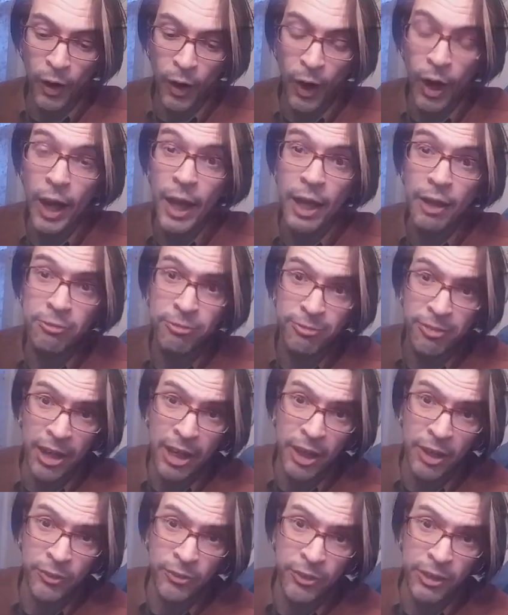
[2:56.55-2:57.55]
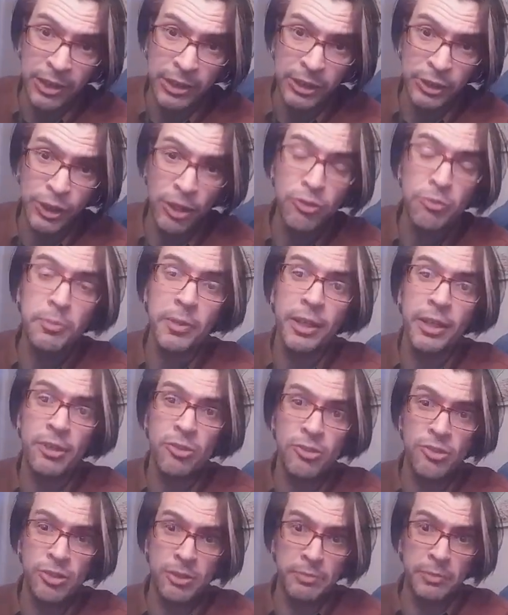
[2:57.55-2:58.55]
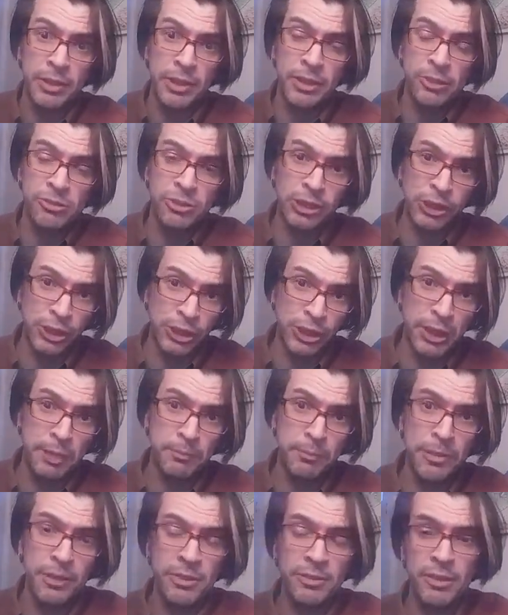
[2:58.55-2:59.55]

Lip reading: I have found that just because something is cheap